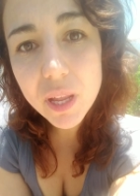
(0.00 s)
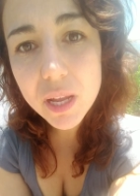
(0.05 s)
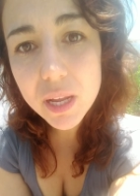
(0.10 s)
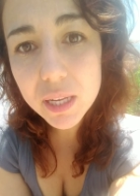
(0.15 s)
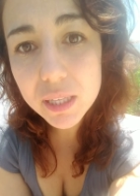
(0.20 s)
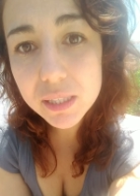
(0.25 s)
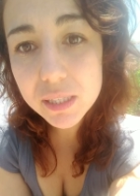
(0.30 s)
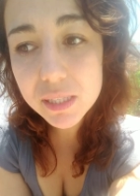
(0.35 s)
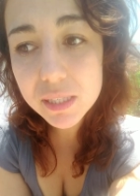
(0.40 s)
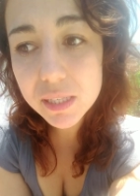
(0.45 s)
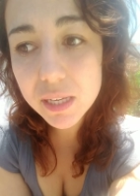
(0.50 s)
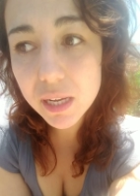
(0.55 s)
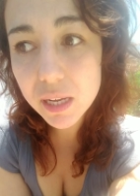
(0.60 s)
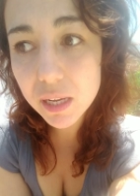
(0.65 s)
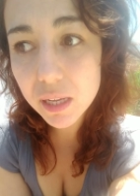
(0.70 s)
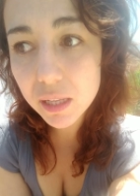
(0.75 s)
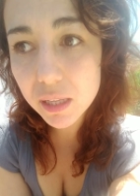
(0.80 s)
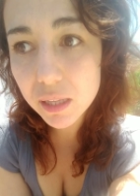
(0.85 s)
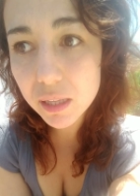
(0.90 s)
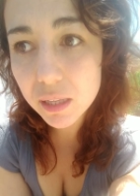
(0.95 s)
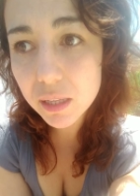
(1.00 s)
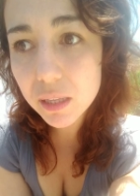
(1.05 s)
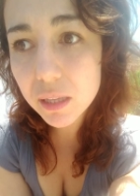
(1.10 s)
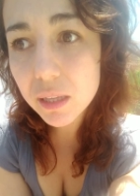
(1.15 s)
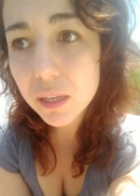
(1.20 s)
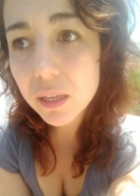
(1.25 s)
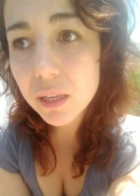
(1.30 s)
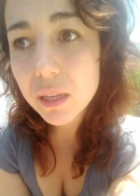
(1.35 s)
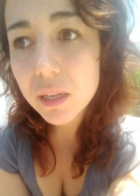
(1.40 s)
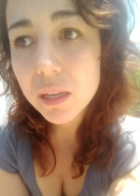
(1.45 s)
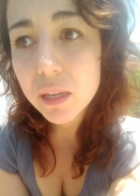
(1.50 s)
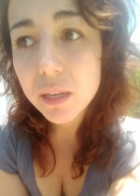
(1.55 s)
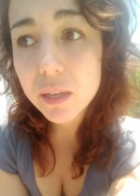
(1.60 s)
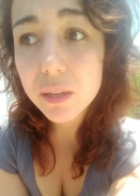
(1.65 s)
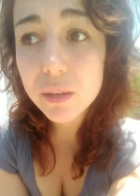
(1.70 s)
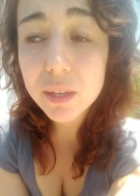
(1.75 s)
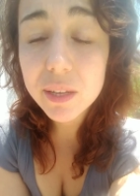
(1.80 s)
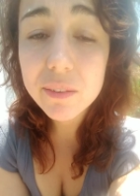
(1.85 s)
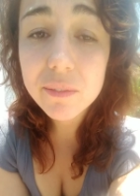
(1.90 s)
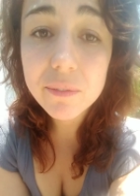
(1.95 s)
It's still,
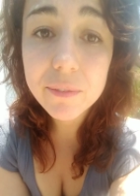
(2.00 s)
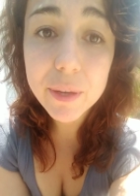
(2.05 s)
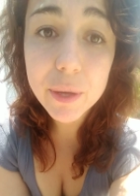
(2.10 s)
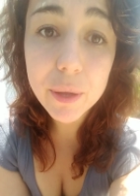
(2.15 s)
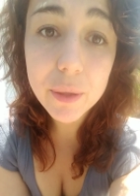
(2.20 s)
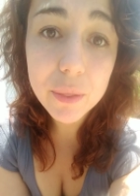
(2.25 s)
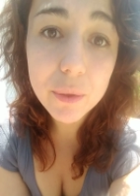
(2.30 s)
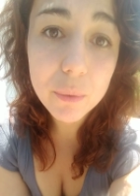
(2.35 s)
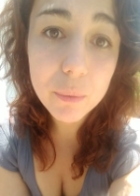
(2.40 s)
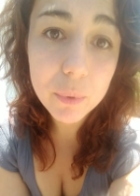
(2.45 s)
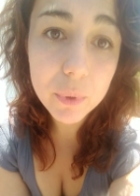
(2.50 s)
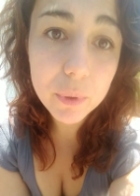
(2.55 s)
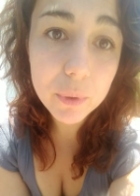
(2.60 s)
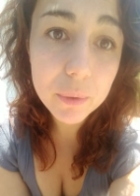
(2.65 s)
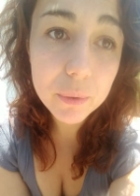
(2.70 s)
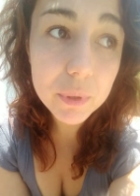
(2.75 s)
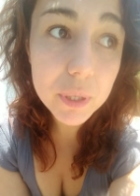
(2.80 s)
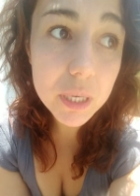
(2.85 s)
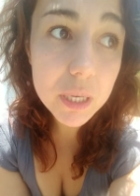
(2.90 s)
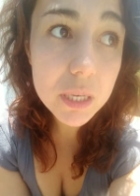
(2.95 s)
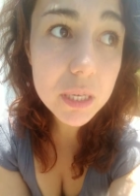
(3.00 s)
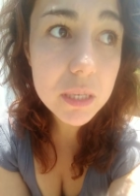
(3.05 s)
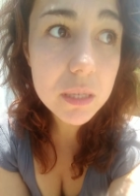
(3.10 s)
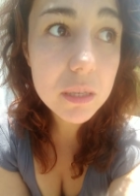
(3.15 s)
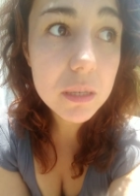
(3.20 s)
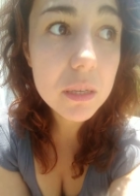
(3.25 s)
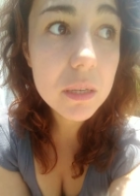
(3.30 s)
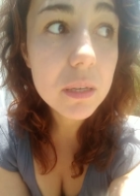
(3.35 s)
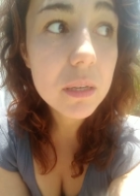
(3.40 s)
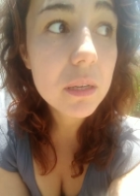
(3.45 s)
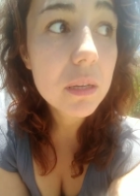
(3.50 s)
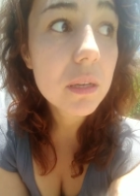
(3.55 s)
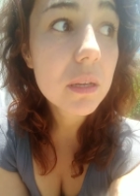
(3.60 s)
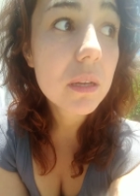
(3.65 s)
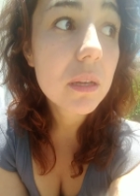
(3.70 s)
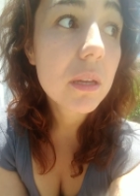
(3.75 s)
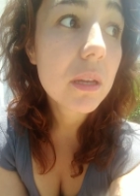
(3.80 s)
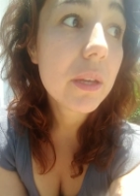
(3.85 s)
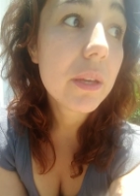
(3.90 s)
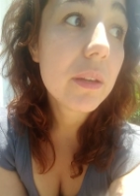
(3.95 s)
you can feel the wound.
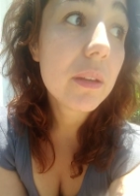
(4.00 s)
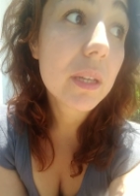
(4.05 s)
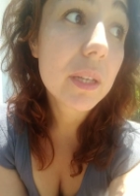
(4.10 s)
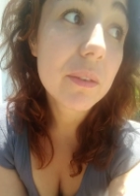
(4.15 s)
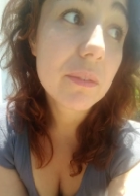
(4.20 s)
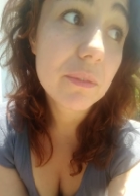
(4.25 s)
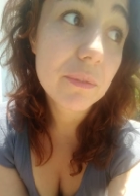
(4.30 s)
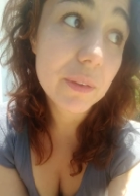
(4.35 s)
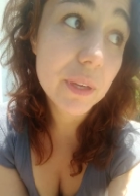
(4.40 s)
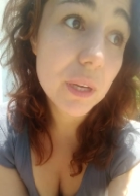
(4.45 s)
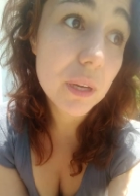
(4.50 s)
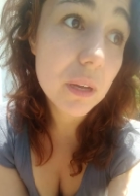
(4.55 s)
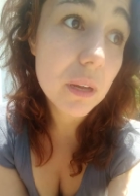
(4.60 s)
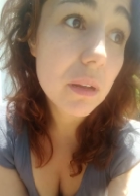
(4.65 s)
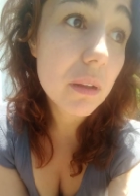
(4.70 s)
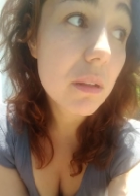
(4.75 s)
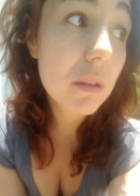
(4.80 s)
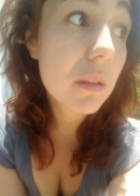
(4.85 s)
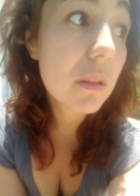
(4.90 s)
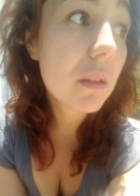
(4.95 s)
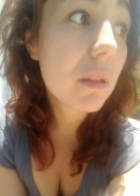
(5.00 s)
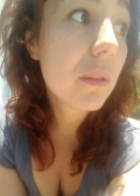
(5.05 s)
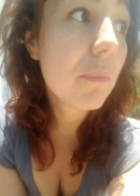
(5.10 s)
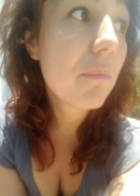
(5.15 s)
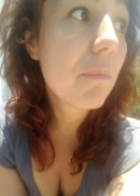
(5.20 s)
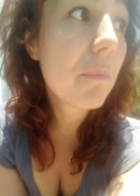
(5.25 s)
You can feel